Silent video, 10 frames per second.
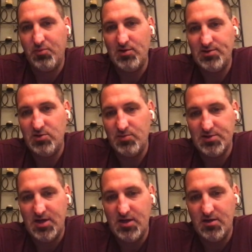
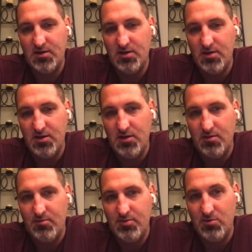0.2%,
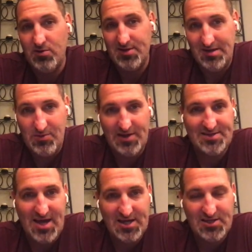but what
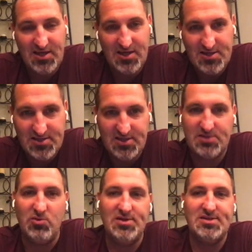it's actually
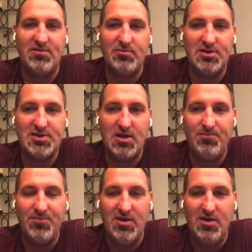6.7%.
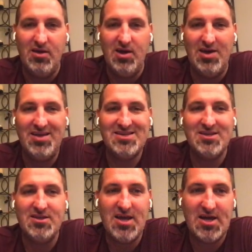And that's
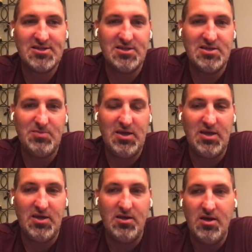nationally
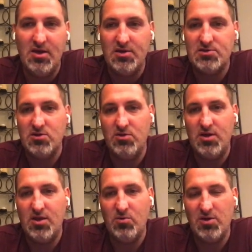speaking. So in
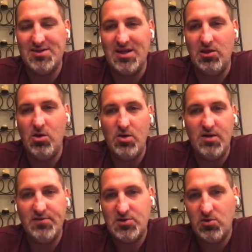other words, the low
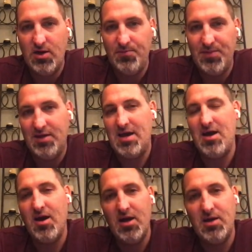inventory and that
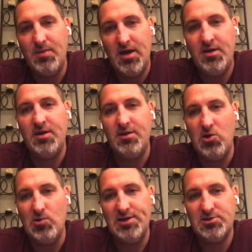high demand and
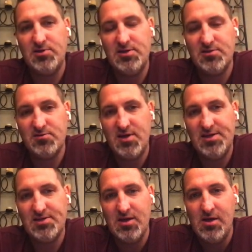low interest
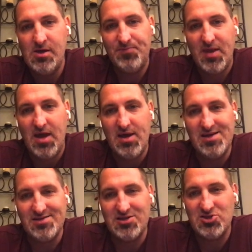rates
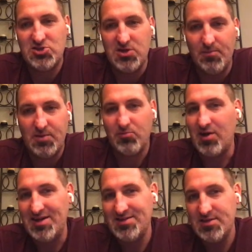has jumped
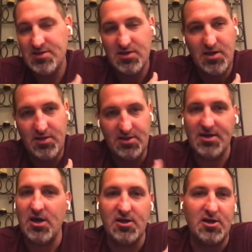prices in the
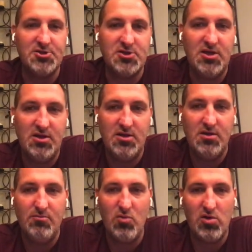entire country
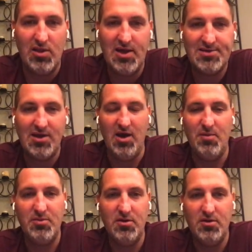more or less
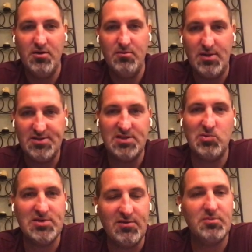up by
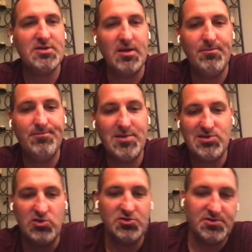6.7%.
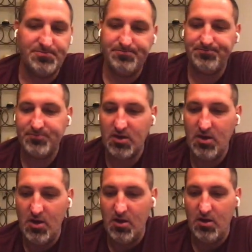That's huge.
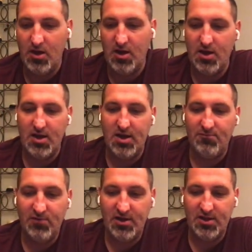
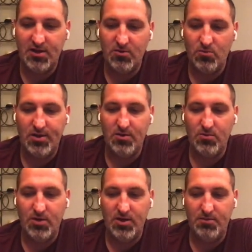And really,
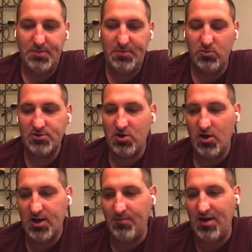we people were
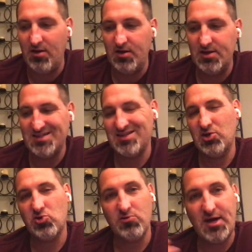talking about a
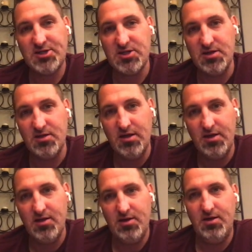slight correction
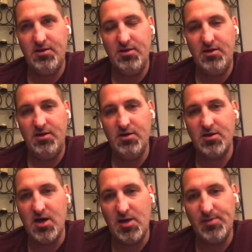in the
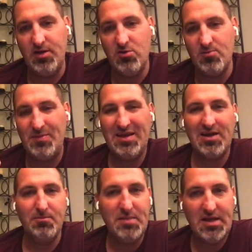economy, or maybe like
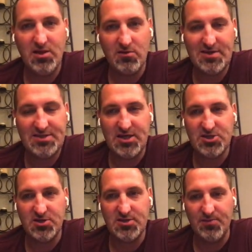a mini little
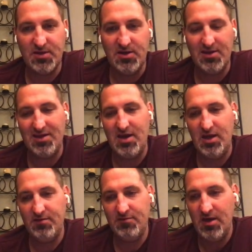recession or something at the
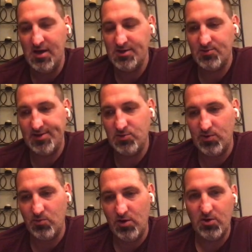end of
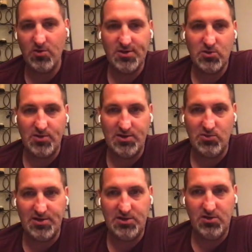2021 going into
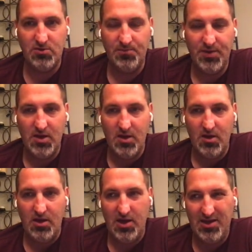2022.
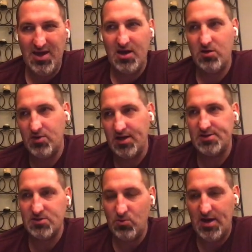And yeah, okay,
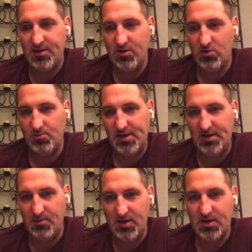so we had the whole
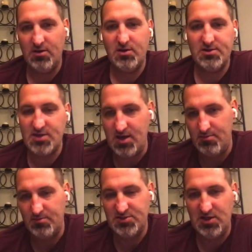pandemic, and you could
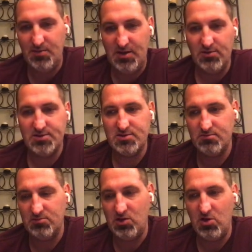say GDP was
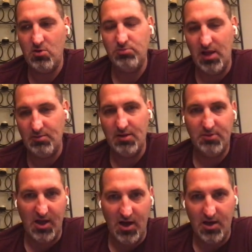low, blah, blah,
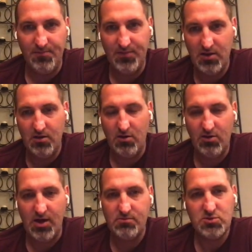blah.
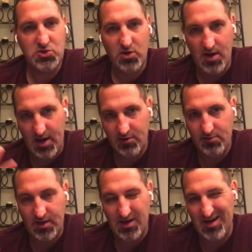Okay, sure, I
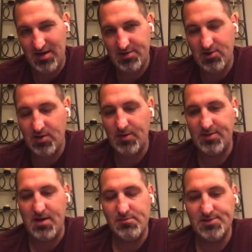agree. And I talked
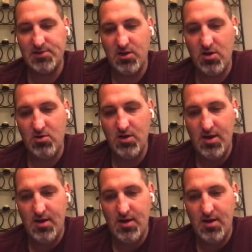about that months ago.